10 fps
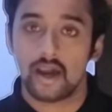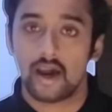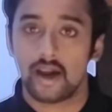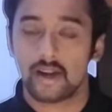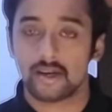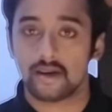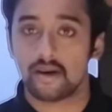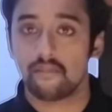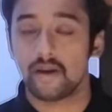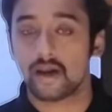and
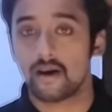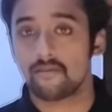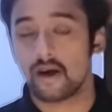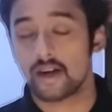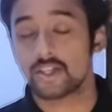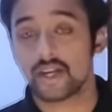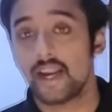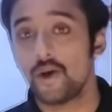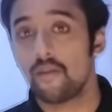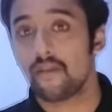become and
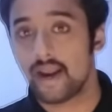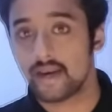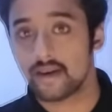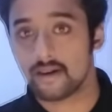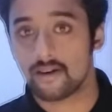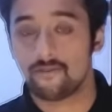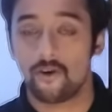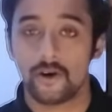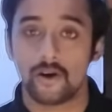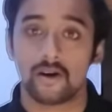train your mind
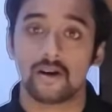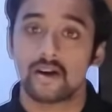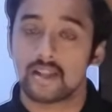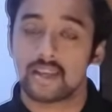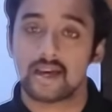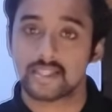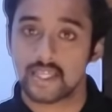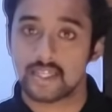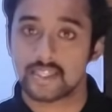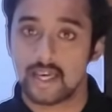for your next
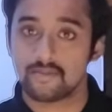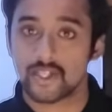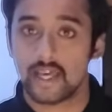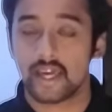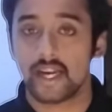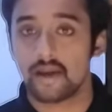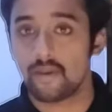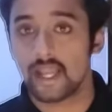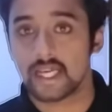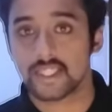exams like
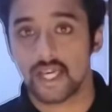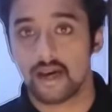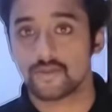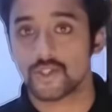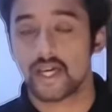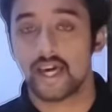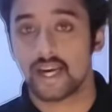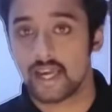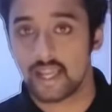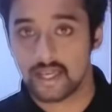ATPL exams,
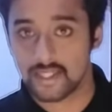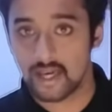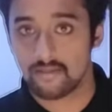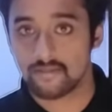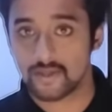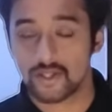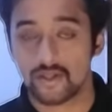airline exams.